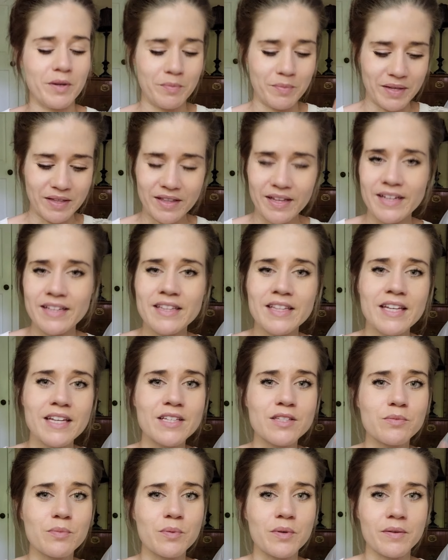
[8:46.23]
be like
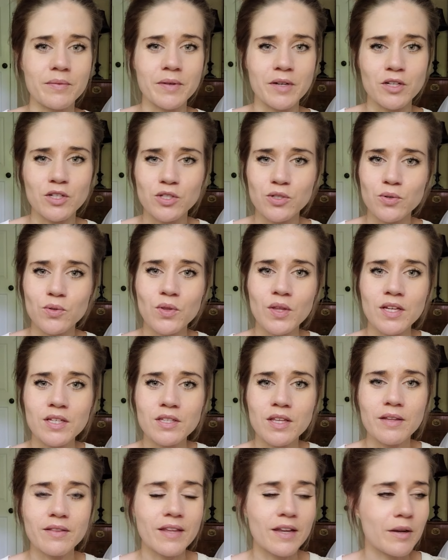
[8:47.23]
this, when I'm gonna do this,
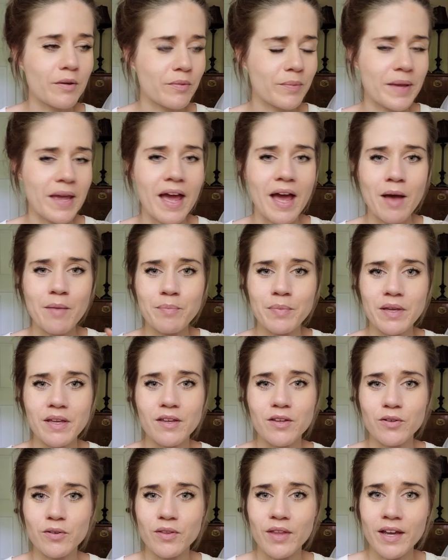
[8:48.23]
then I'll be happy,
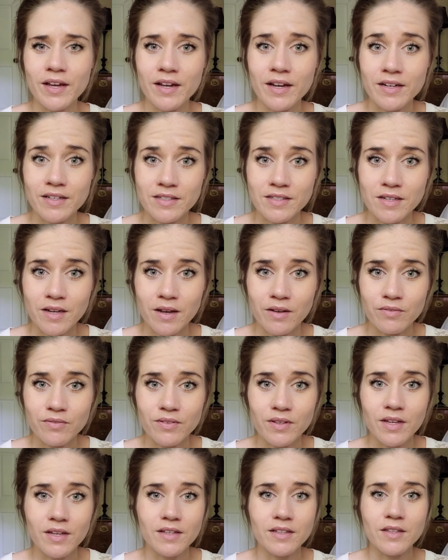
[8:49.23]
you know, that kind of stuff.
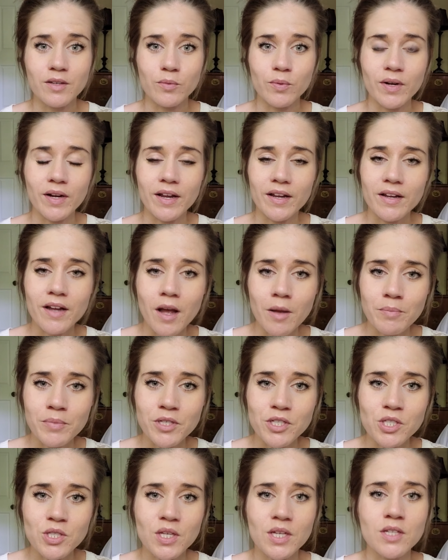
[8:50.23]
That when I
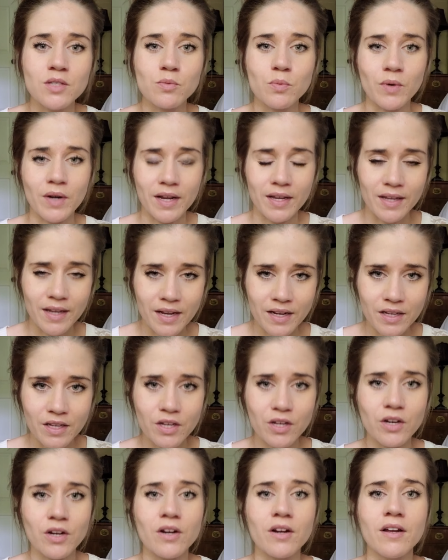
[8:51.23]
accomplish this, when I get
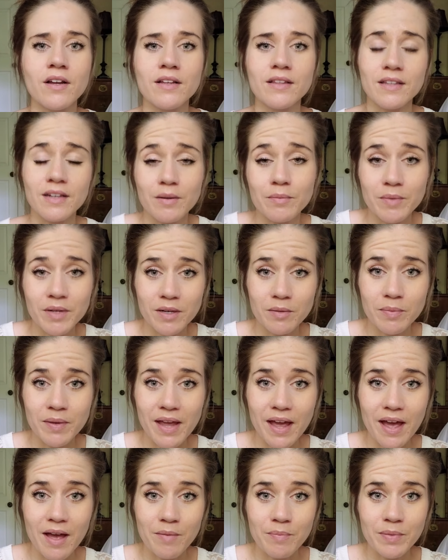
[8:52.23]
here, that I'm gonna be
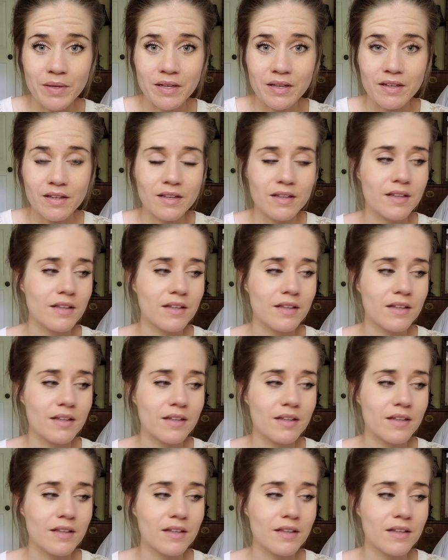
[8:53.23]
happy.